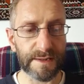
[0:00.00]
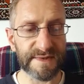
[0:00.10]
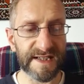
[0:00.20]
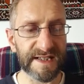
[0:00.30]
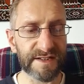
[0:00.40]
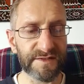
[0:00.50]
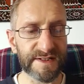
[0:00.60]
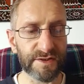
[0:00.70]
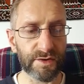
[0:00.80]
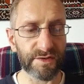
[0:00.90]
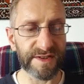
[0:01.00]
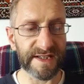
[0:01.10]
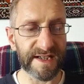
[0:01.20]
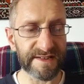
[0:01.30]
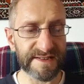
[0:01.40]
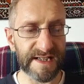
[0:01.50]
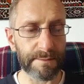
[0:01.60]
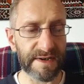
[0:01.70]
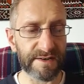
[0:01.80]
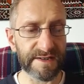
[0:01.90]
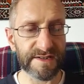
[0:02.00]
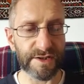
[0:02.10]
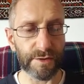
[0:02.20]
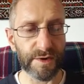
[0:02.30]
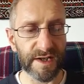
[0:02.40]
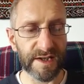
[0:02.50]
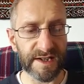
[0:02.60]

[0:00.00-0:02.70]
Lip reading: I'm tired of it all. The guy that I'm married to